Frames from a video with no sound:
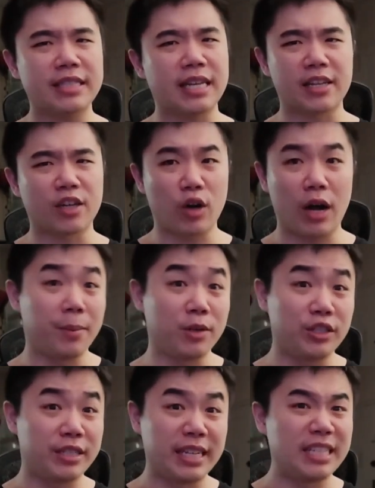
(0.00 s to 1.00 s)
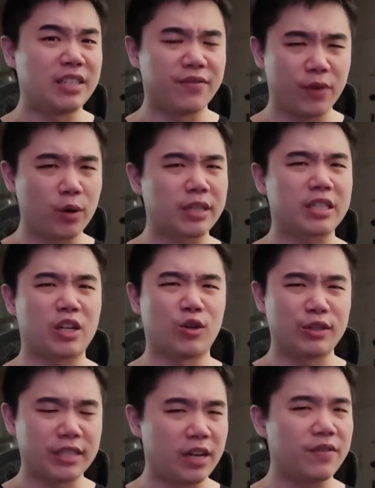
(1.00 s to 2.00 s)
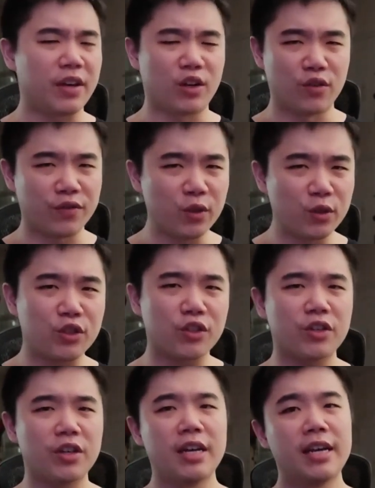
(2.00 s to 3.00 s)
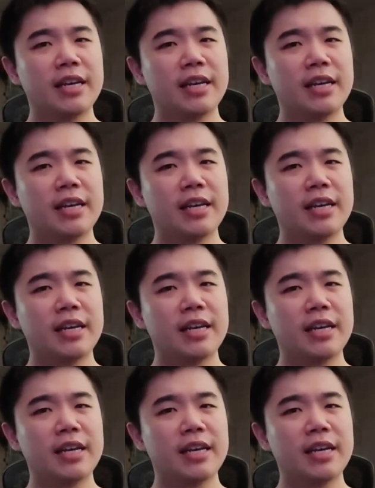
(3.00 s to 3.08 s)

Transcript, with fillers: telling her how much she needs to focus on herself and her future,